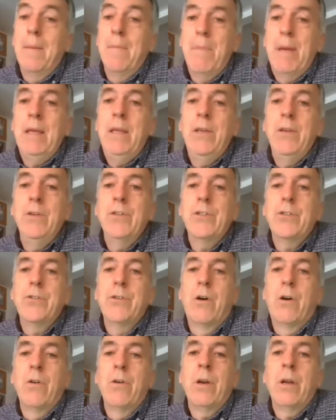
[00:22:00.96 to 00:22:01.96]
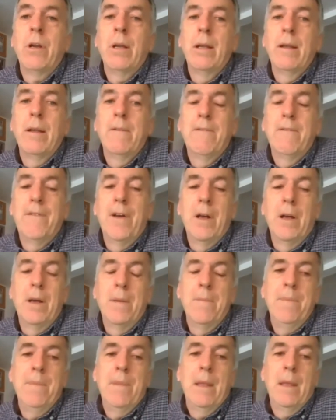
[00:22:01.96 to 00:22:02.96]
and make you strong,
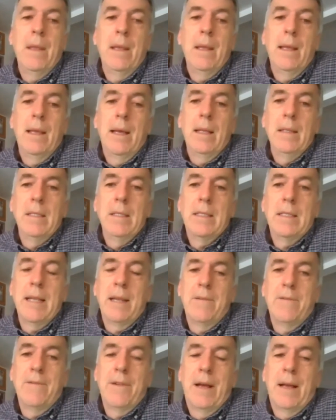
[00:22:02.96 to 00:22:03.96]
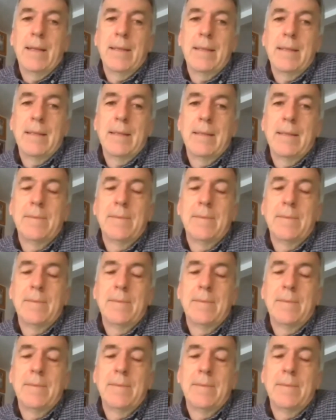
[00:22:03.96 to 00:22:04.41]
firm, and steadfast.